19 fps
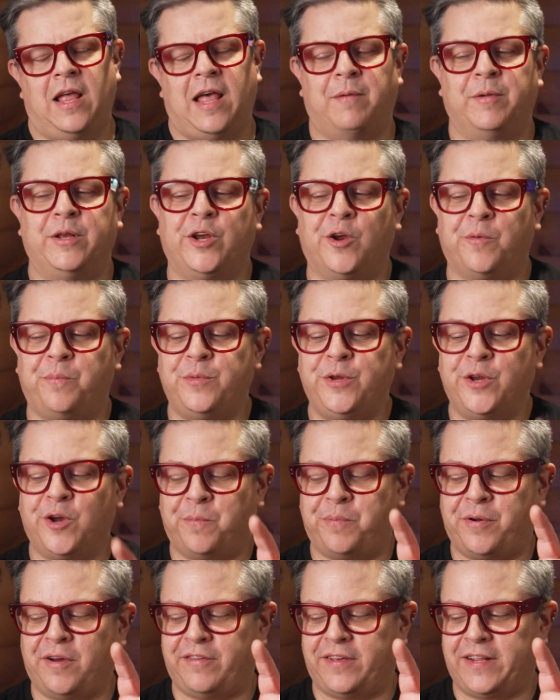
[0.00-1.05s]
I mean, you're
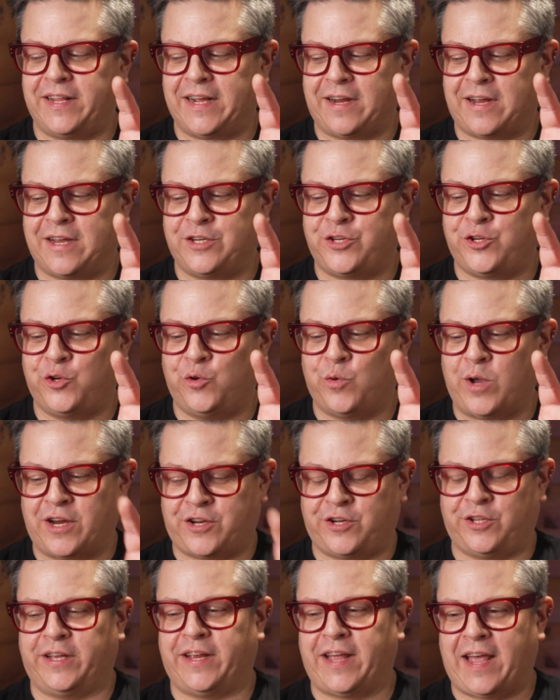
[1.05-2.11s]
privy to that because you
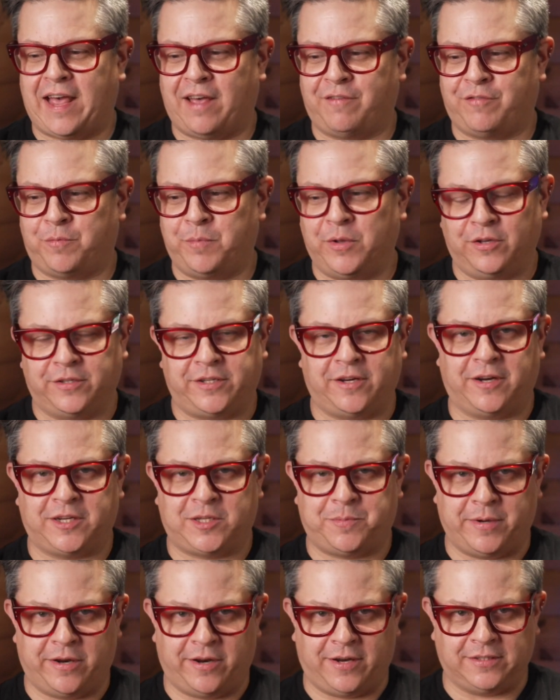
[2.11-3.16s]
actually have a military
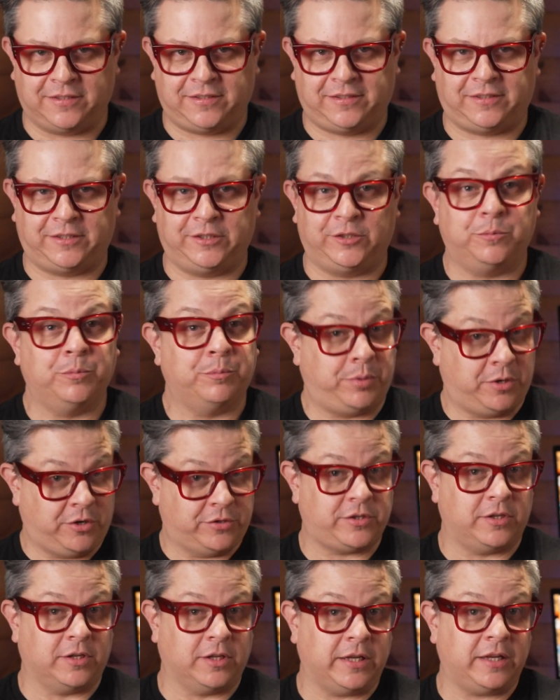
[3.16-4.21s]
experience
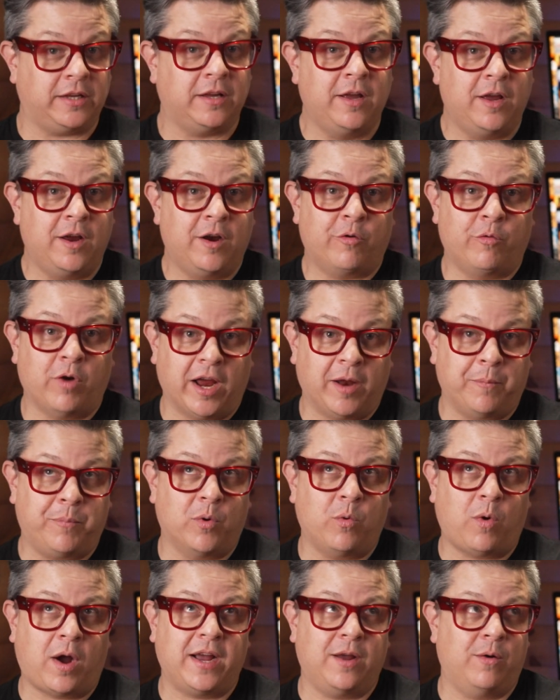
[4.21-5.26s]
personally. Right, but
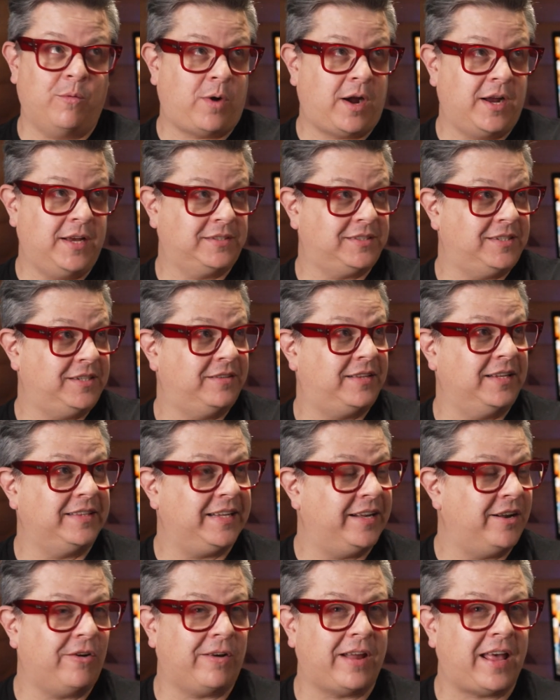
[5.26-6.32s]
why is it you think they
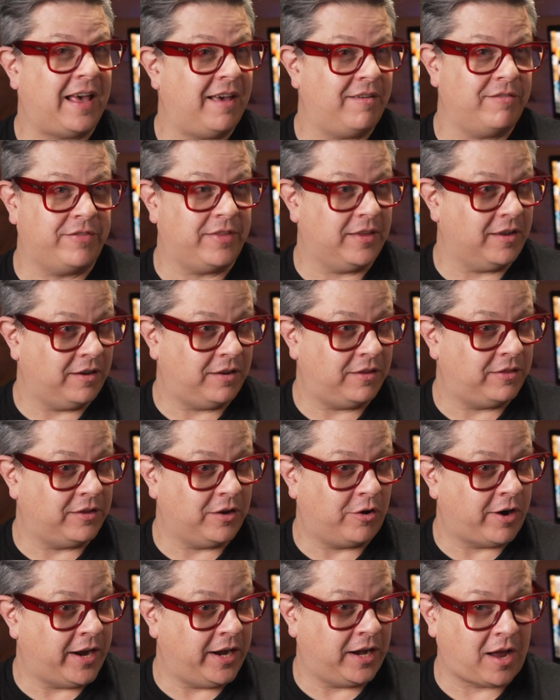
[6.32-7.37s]
don't have the
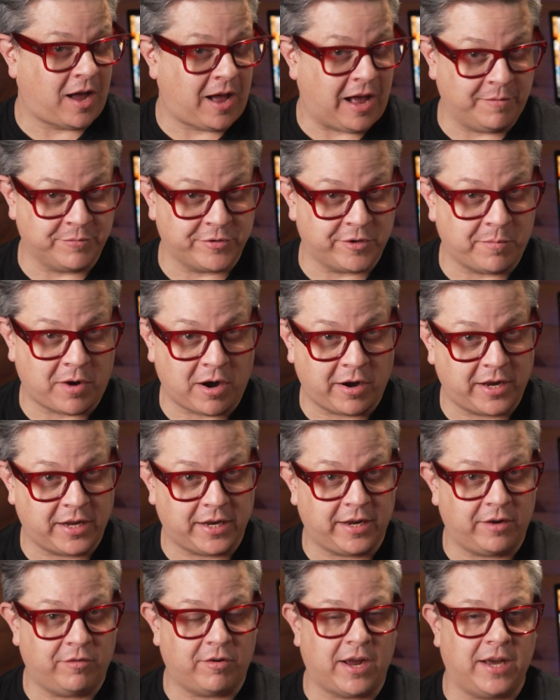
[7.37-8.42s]
great comms or
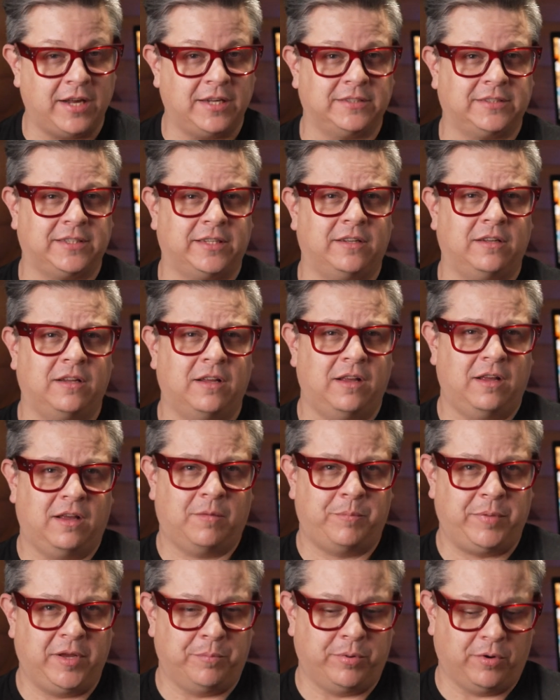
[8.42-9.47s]
marketing, right? Is it
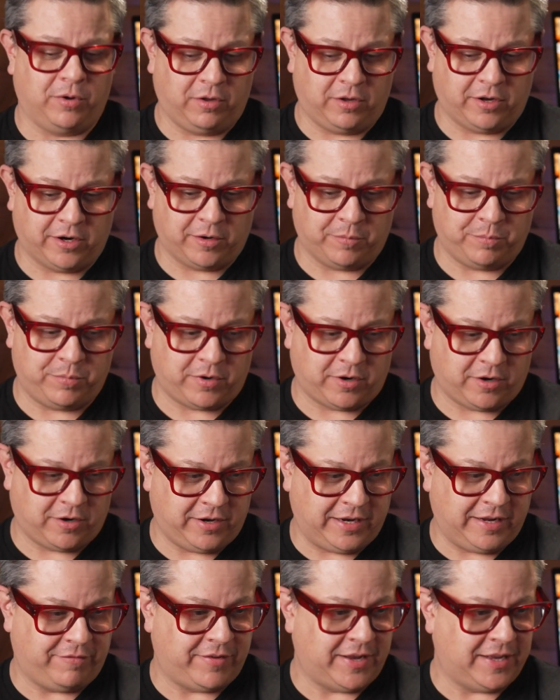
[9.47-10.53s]
people are
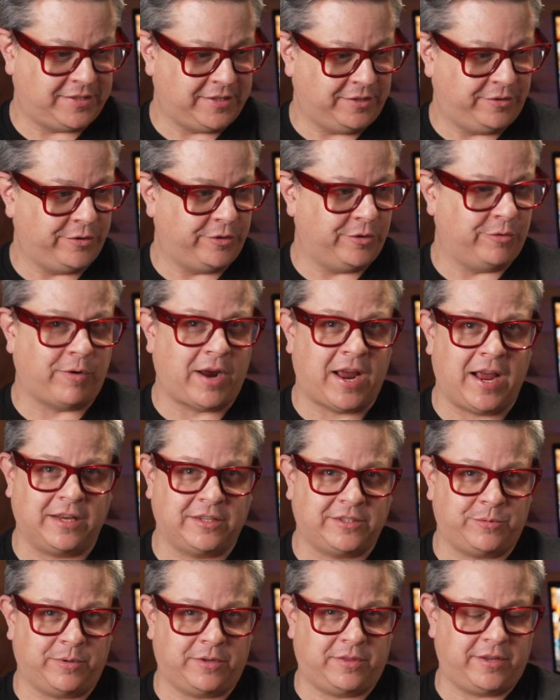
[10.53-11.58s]
advancing through the
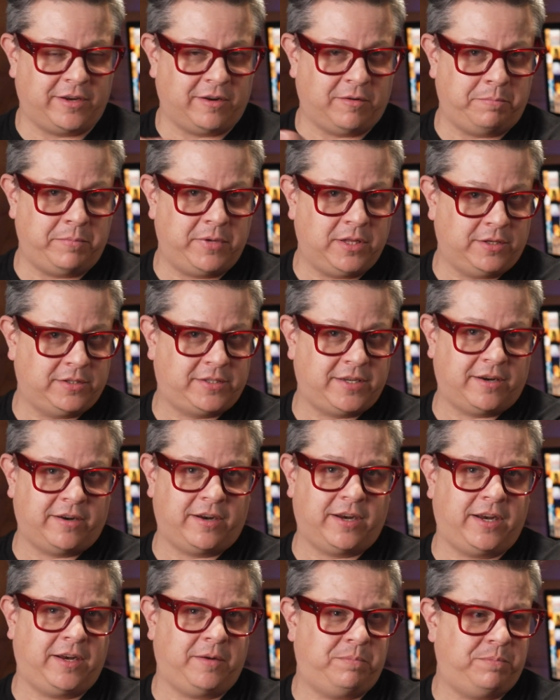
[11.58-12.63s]
ranks with their
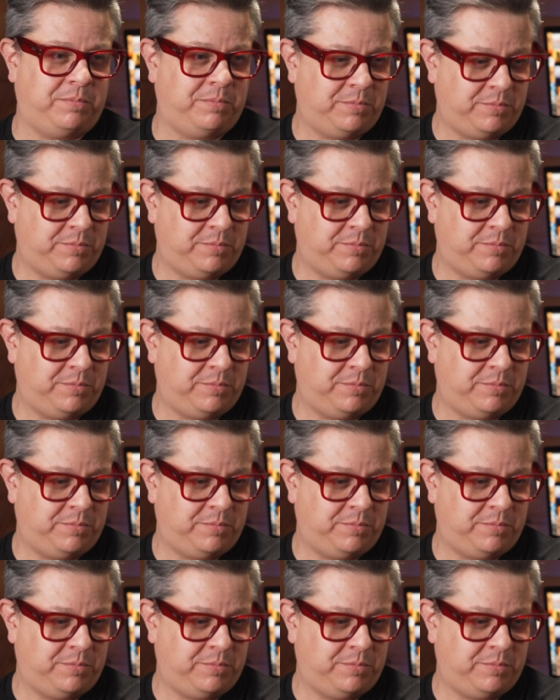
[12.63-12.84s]
military